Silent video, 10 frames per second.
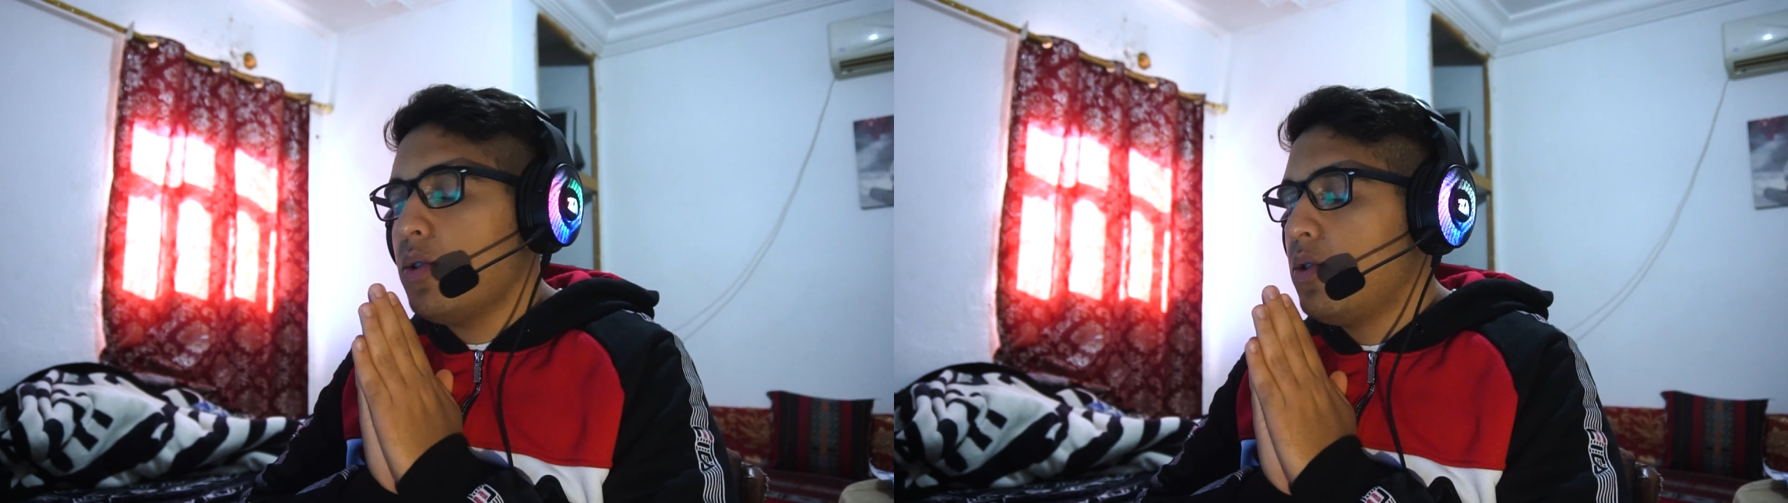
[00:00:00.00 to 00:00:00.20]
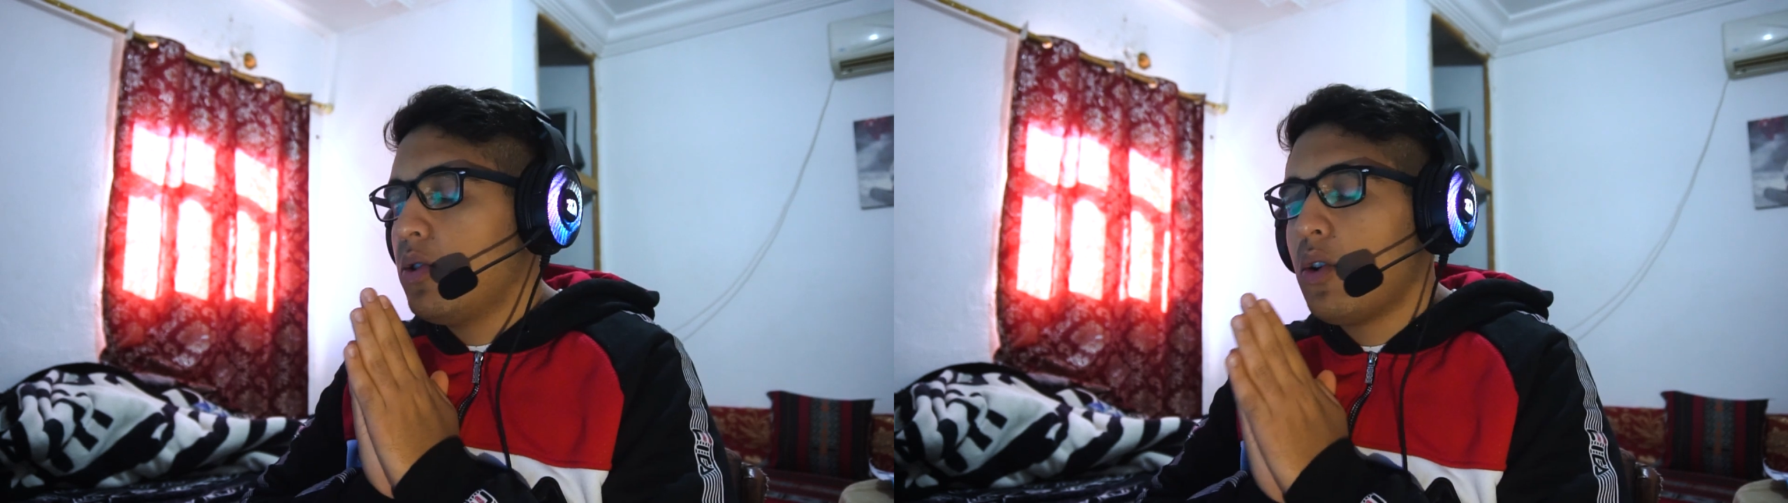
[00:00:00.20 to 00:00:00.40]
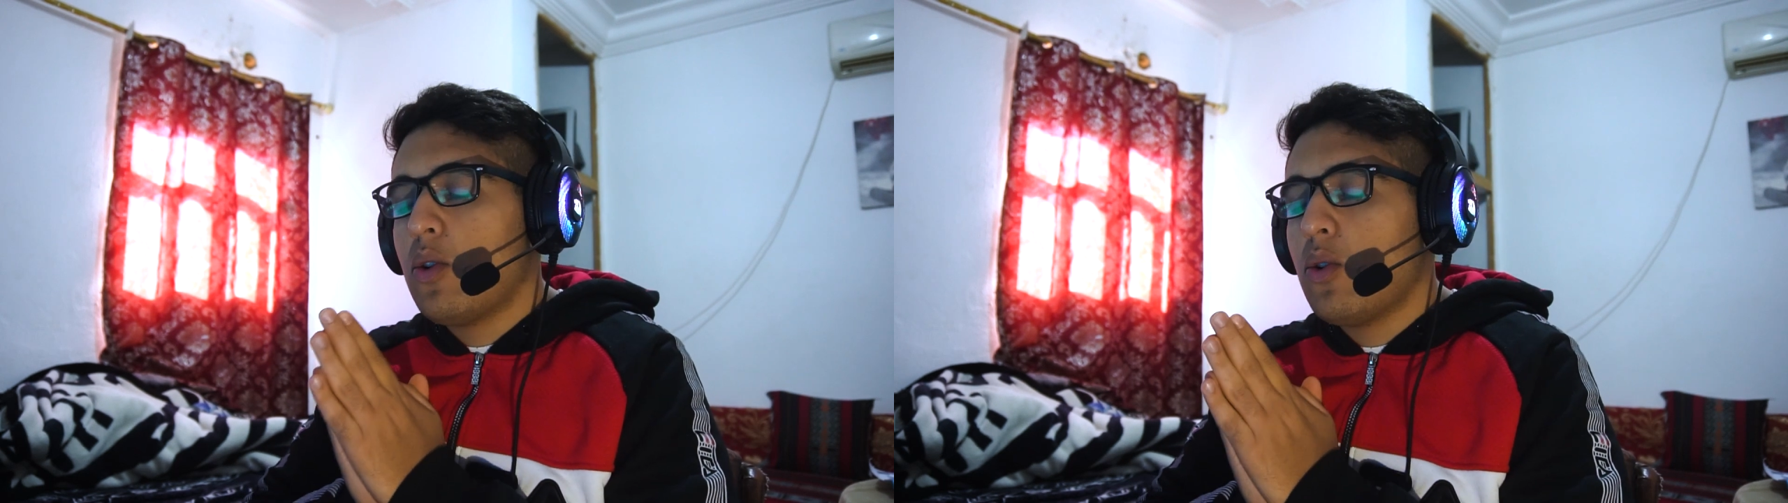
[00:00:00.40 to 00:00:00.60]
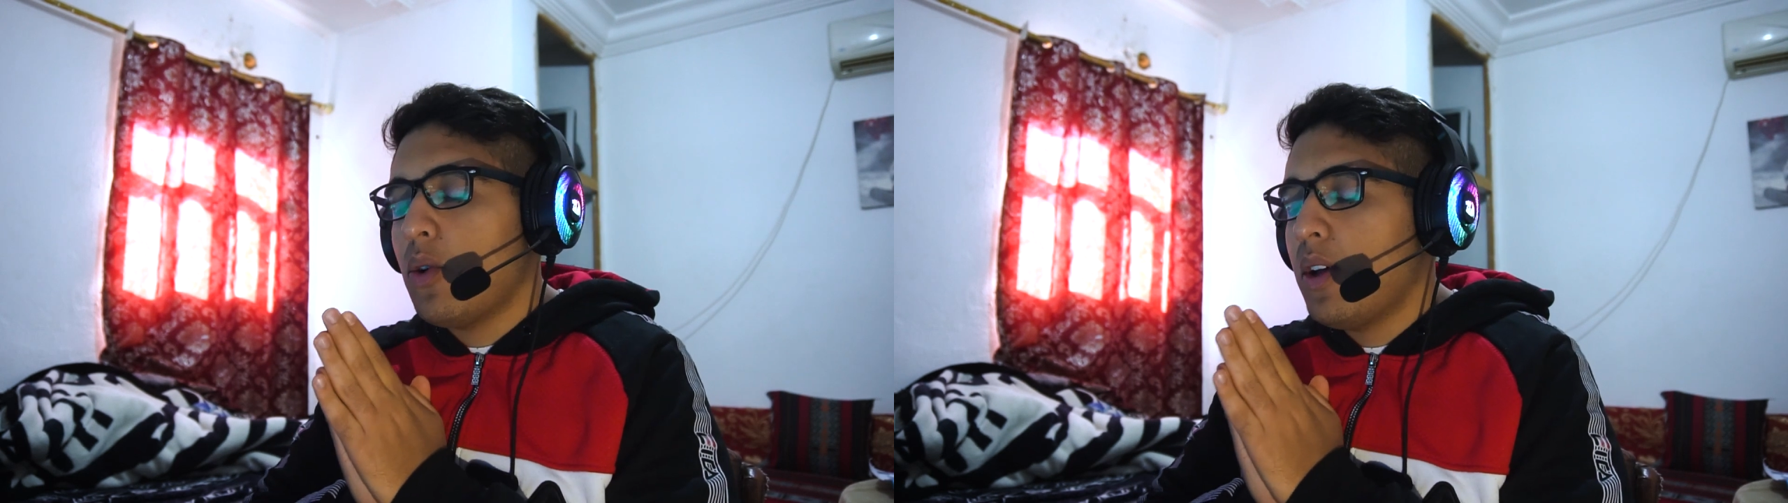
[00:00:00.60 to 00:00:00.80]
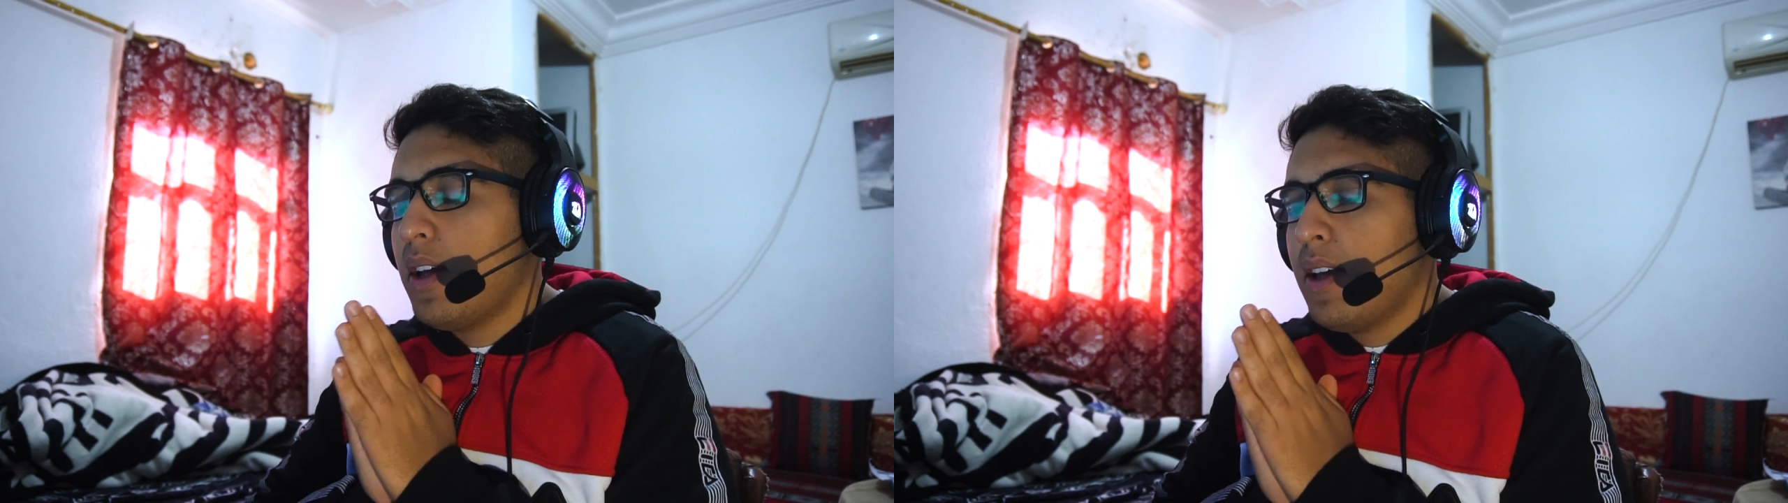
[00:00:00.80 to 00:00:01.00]

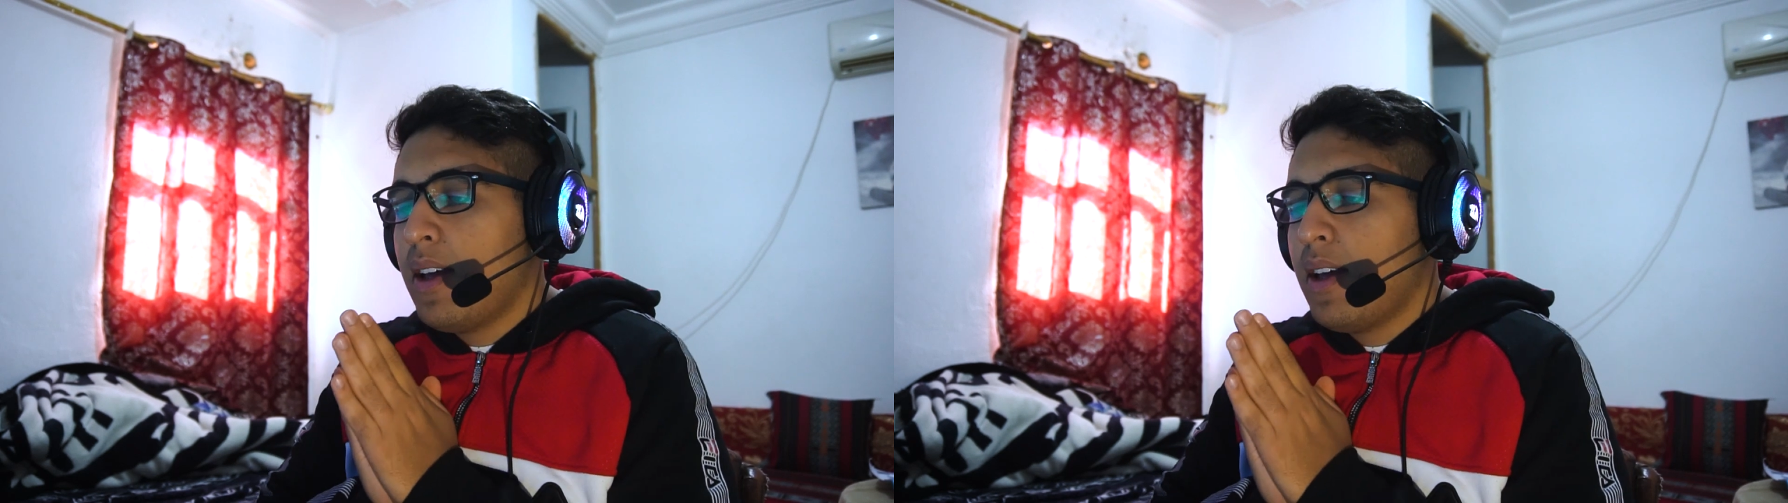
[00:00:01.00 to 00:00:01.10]
so